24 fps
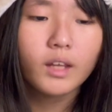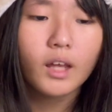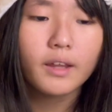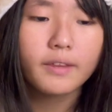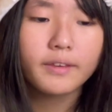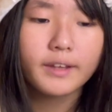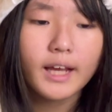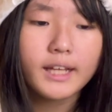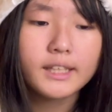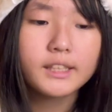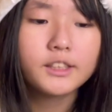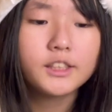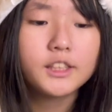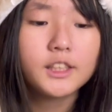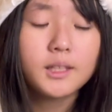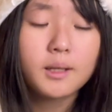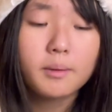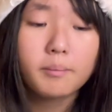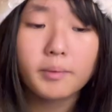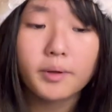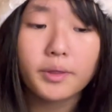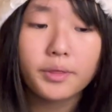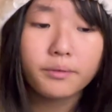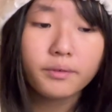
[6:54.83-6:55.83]
The answer to
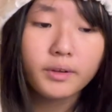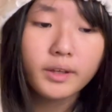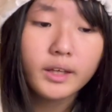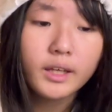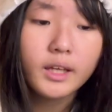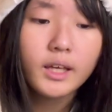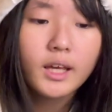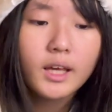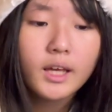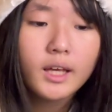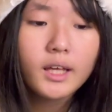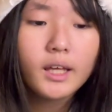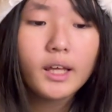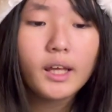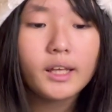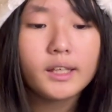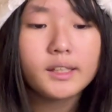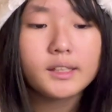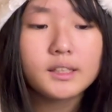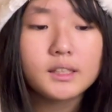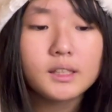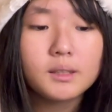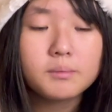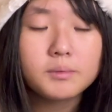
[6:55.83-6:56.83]
number 3
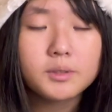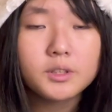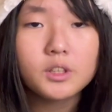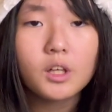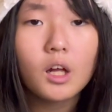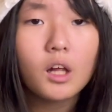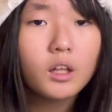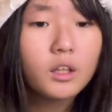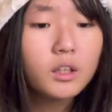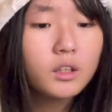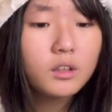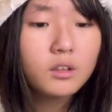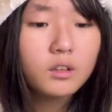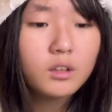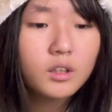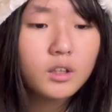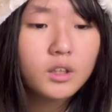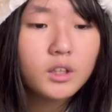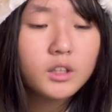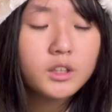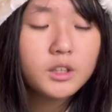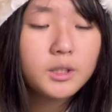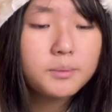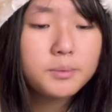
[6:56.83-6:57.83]
is some
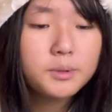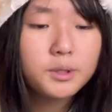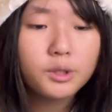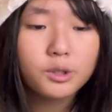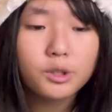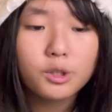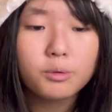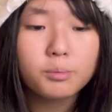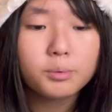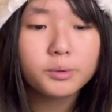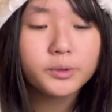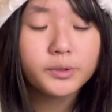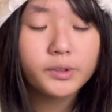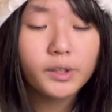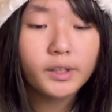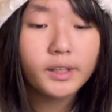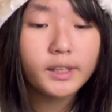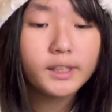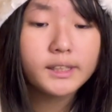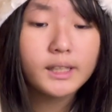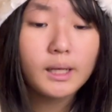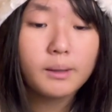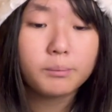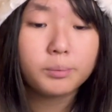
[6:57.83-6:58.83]
soluble salt
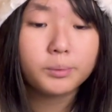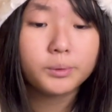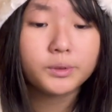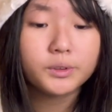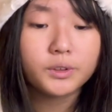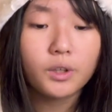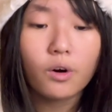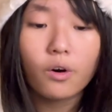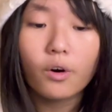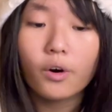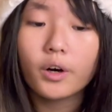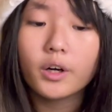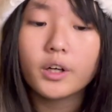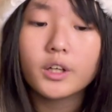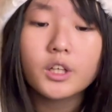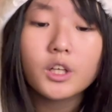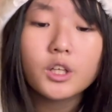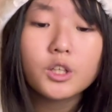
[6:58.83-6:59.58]
examples are